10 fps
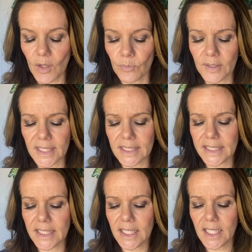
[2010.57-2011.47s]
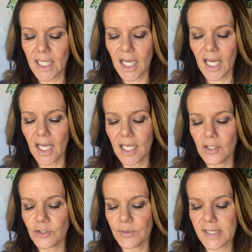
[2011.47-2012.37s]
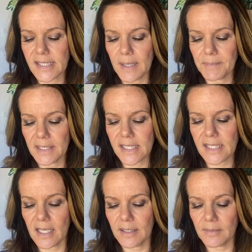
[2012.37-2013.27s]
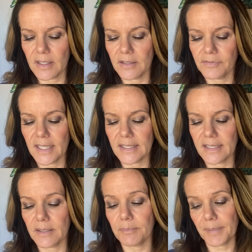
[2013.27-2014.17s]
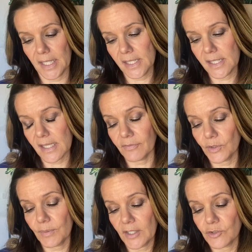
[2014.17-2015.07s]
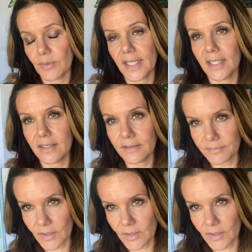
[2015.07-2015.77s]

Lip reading: Willingly to accept and assign any flight attendant base after graduating.